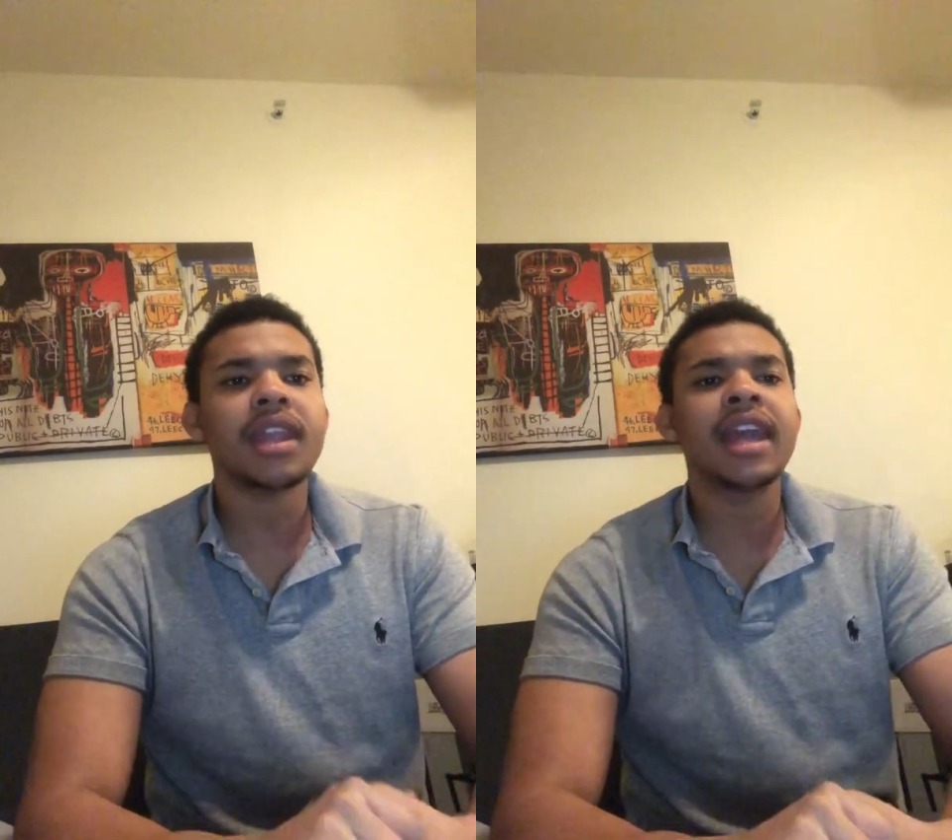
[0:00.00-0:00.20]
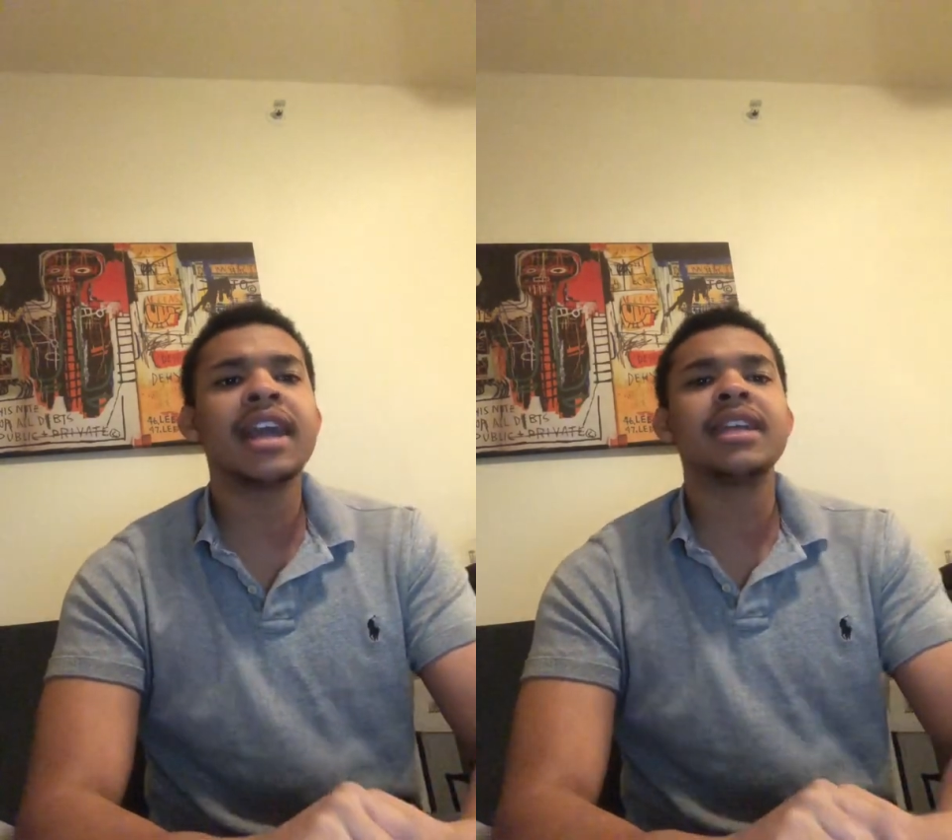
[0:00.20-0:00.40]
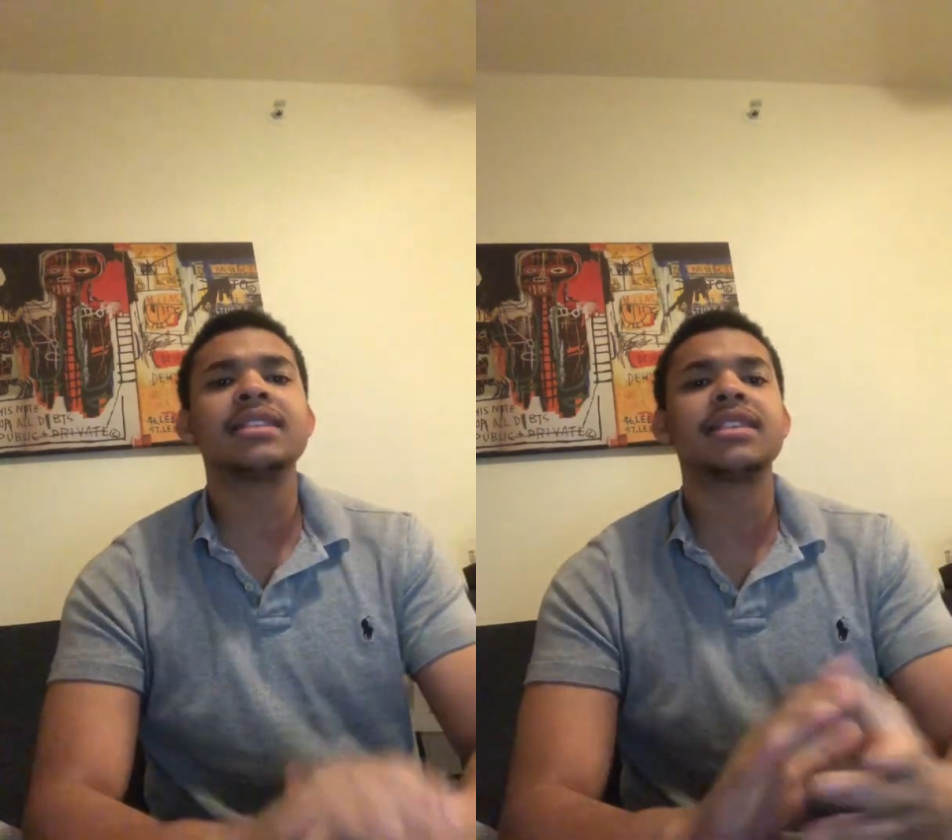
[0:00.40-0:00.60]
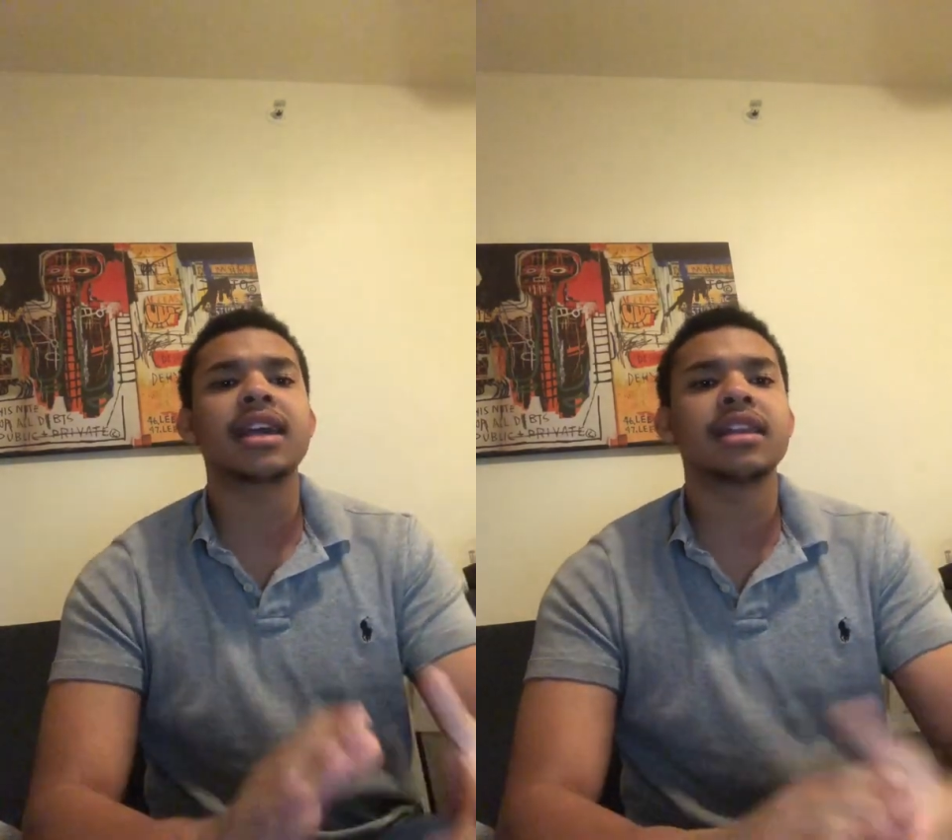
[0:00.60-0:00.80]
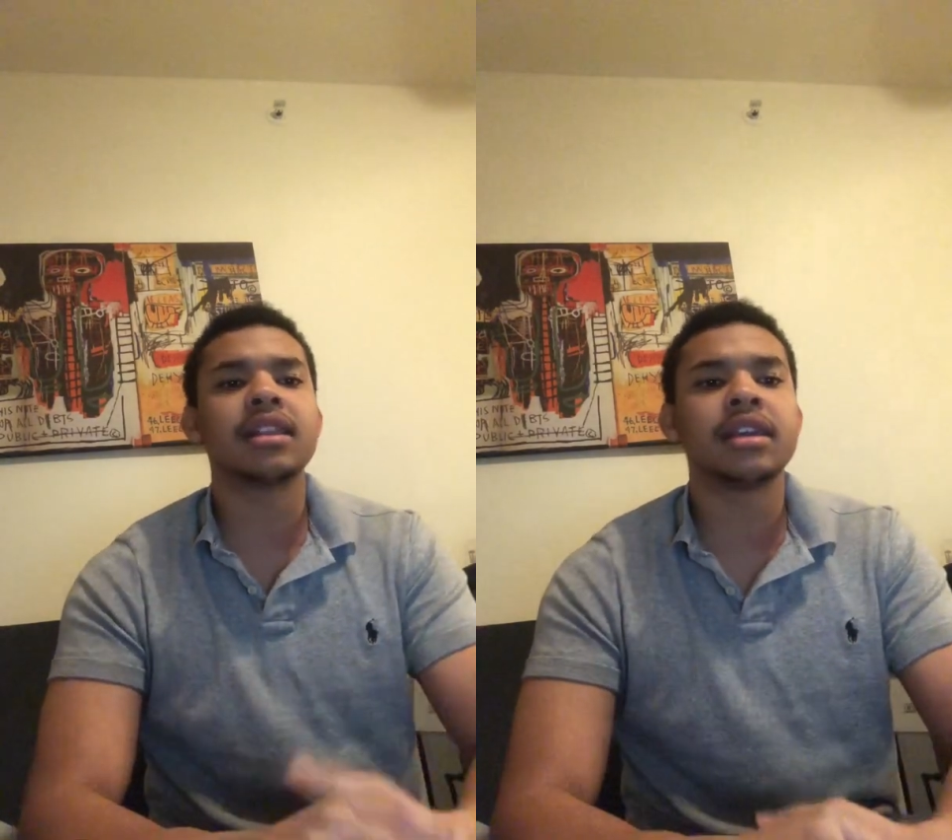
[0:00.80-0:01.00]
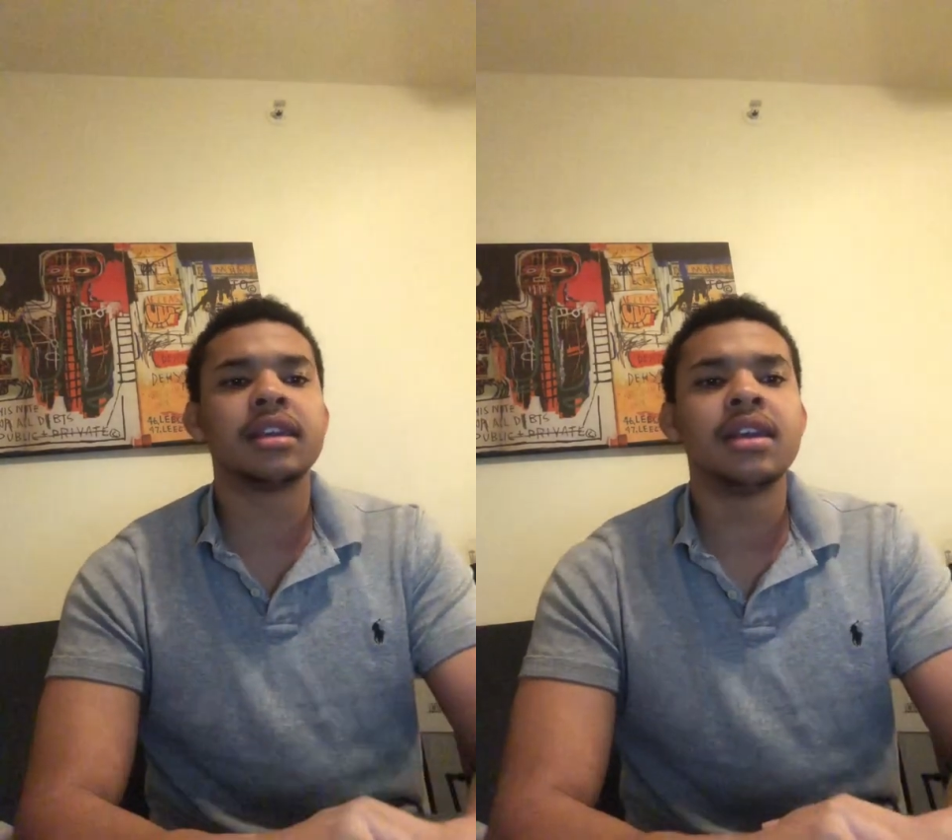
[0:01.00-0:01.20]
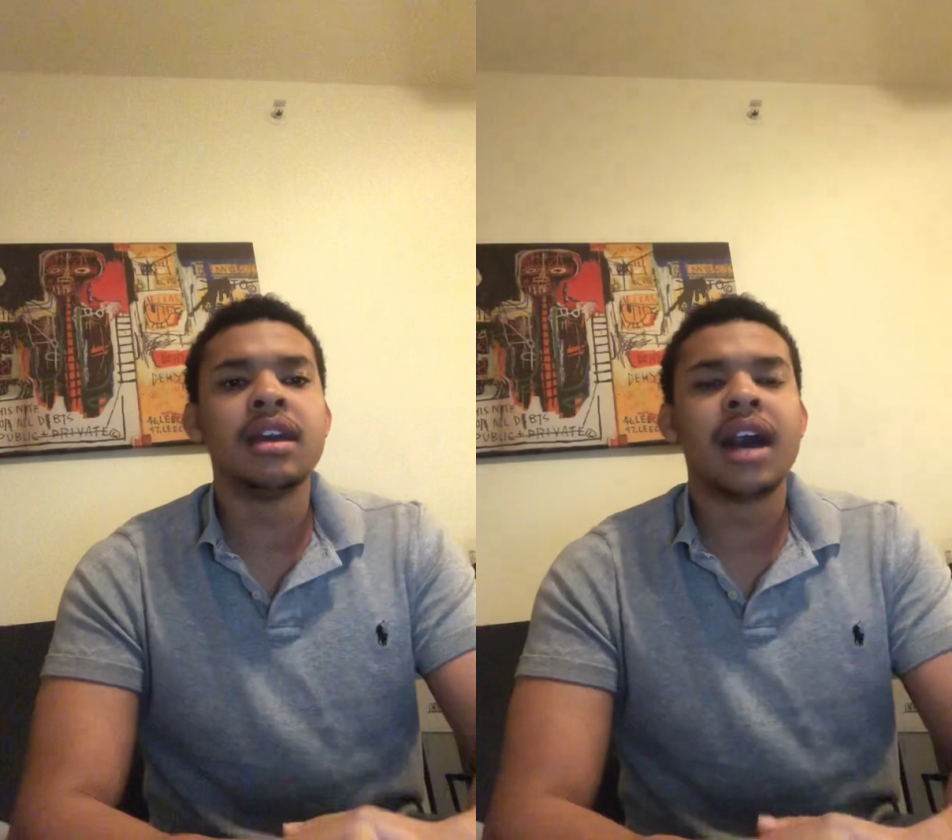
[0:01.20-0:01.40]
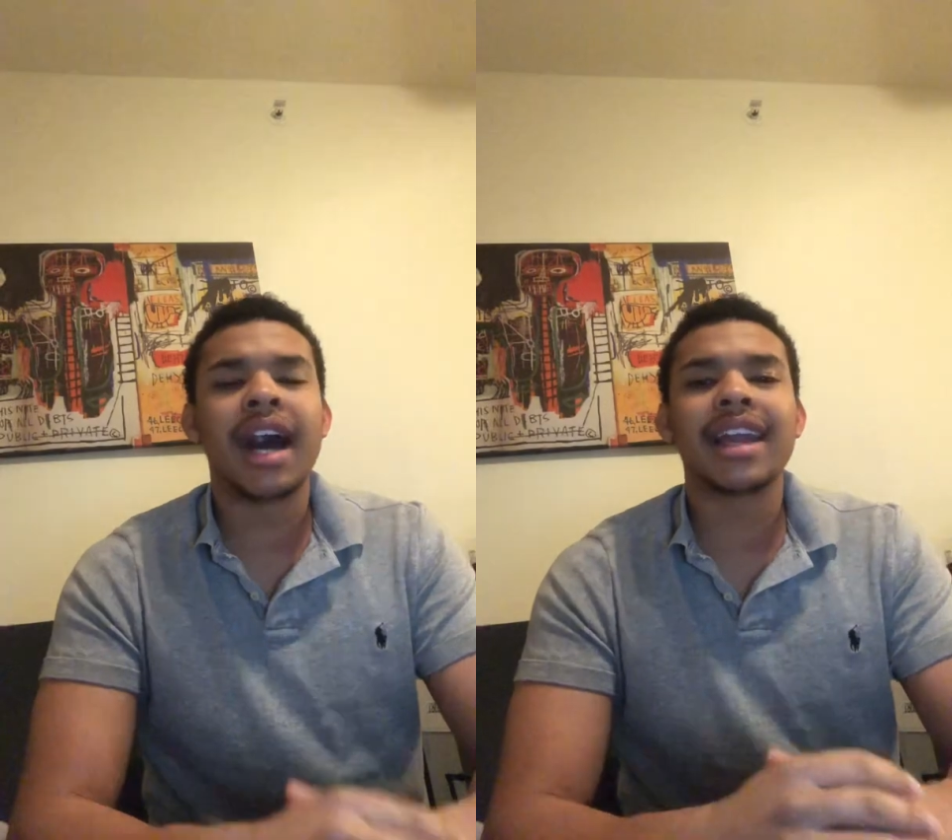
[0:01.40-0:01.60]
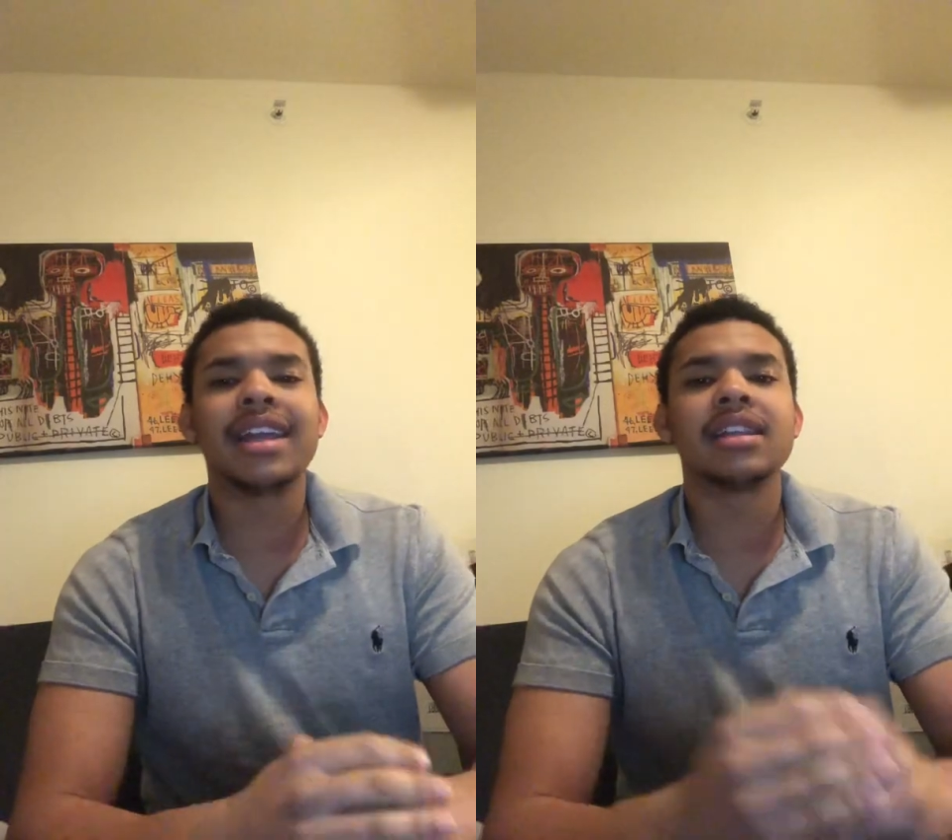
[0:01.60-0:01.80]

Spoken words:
And secondly, I gained